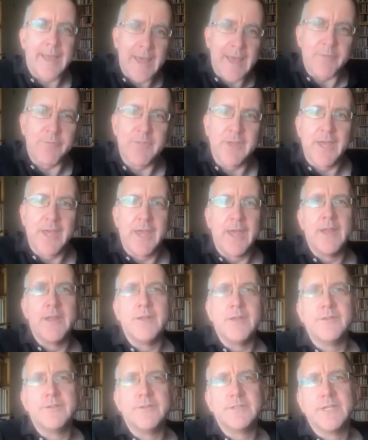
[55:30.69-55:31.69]
at the
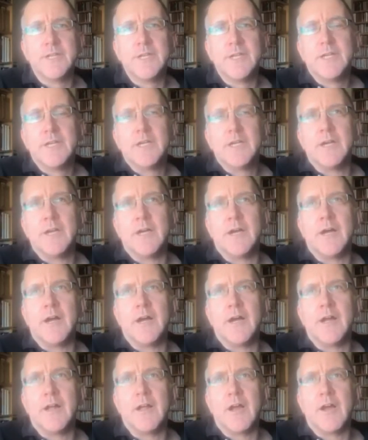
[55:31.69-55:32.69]
end
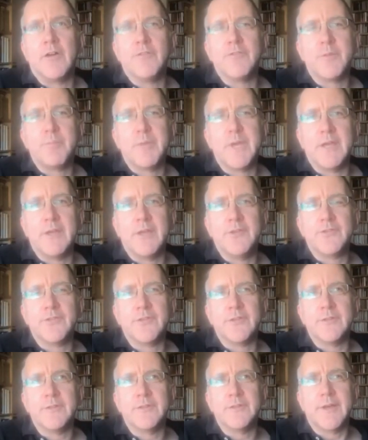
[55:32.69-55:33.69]
of the piece,
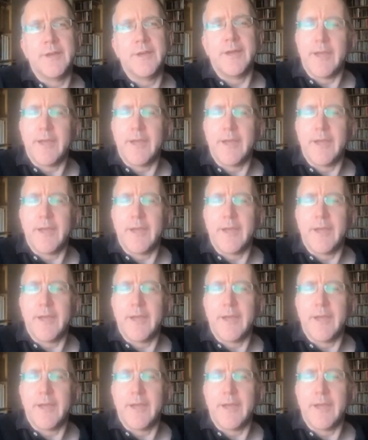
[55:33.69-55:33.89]
and